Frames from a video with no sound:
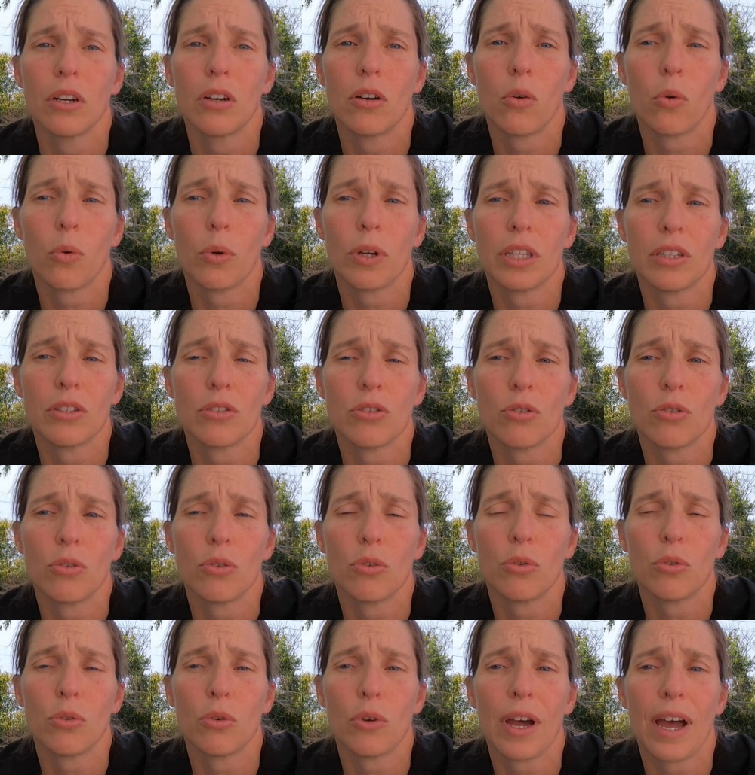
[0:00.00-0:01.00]
going
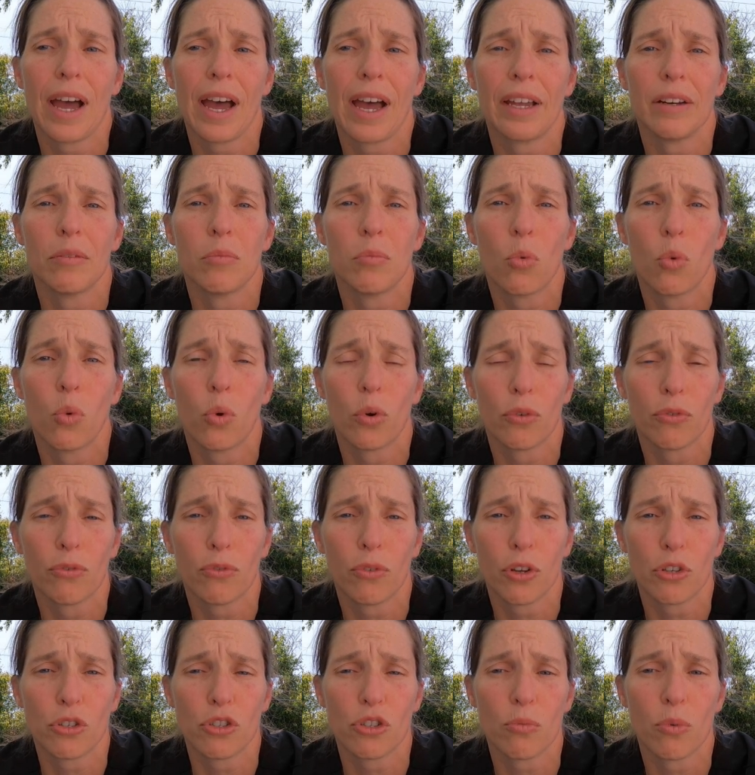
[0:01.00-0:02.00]
to add more
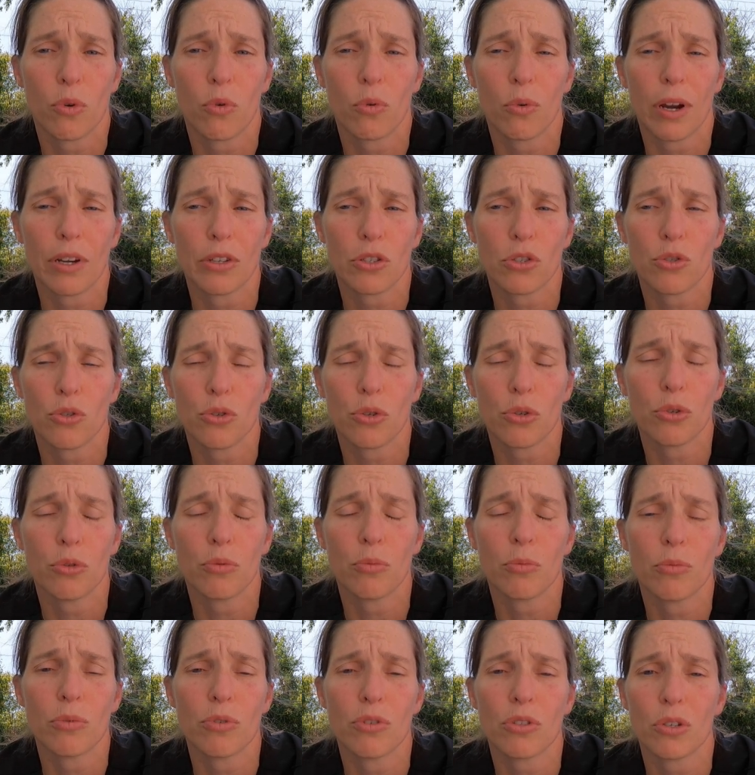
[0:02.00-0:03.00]
flushable
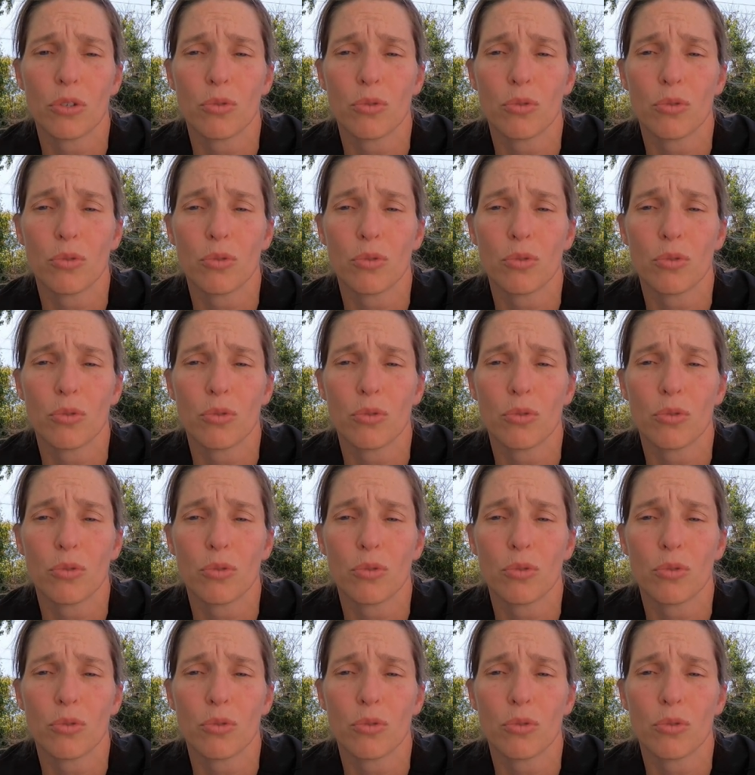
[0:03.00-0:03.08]
restrooms,